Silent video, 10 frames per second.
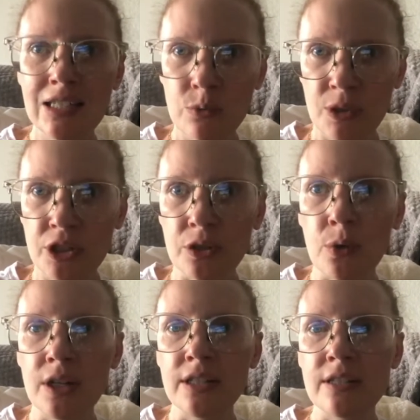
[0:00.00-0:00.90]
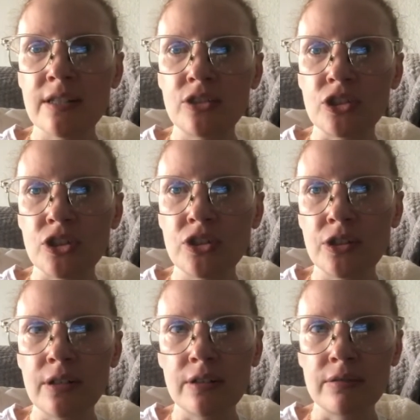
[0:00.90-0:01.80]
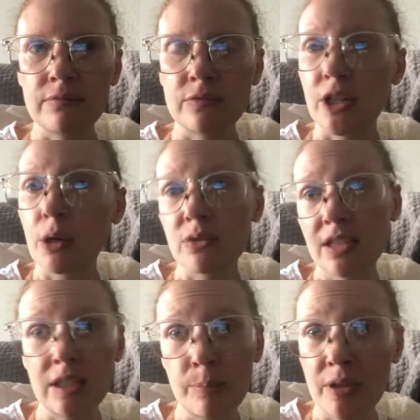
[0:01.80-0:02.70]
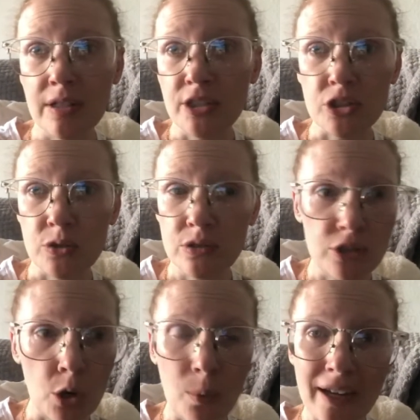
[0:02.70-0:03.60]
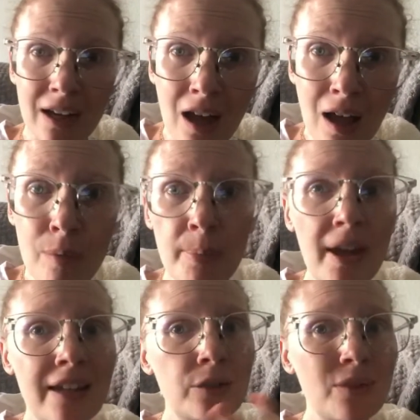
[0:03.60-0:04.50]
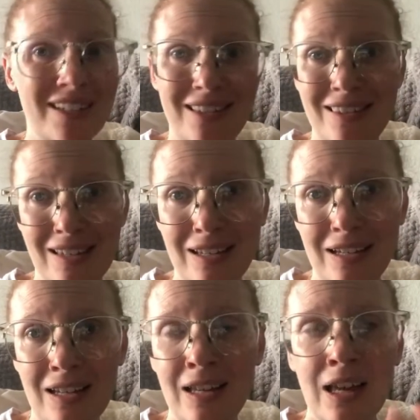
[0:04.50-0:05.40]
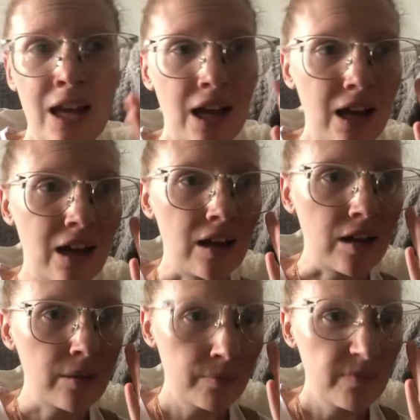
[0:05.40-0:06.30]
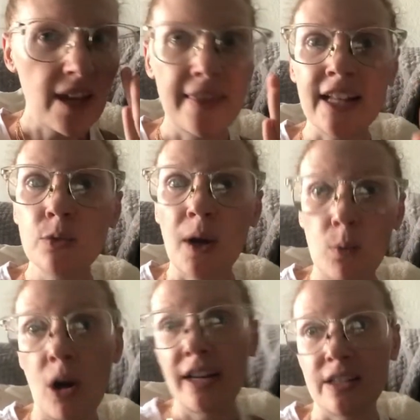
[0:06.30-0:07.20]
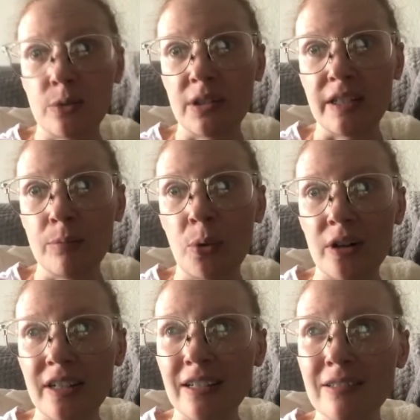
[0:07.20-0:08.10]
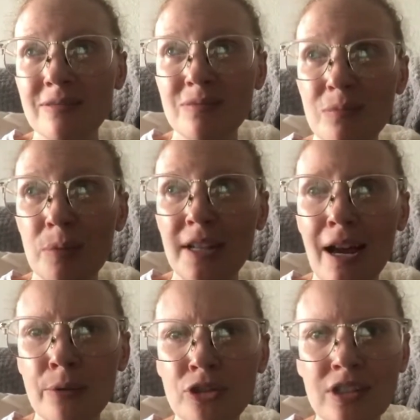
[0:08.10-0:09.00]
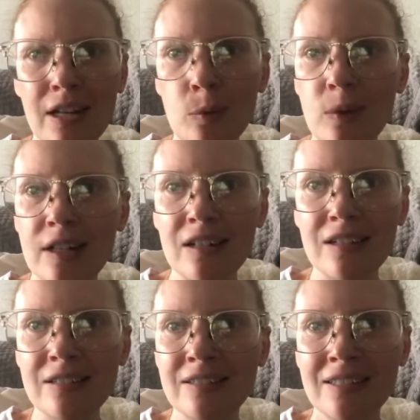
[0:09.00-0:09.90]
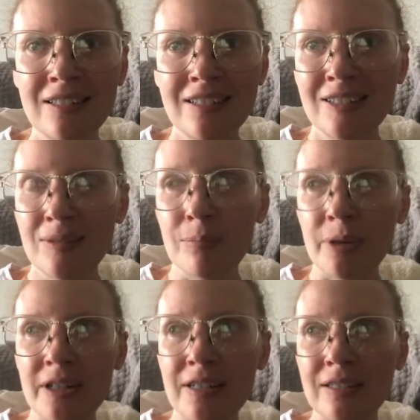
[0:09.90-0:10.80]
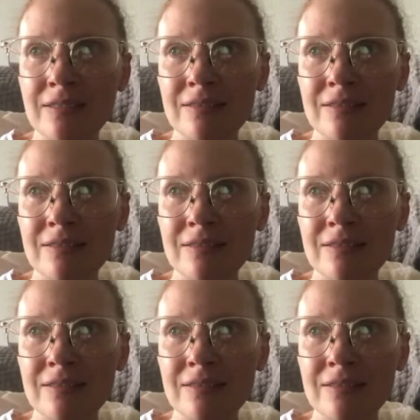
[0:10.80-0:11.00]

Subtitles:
is when your organs they go to sleep and they just don't wake up and you get sick. And that's why walking is really important. But yeah, it was just kind of weird. But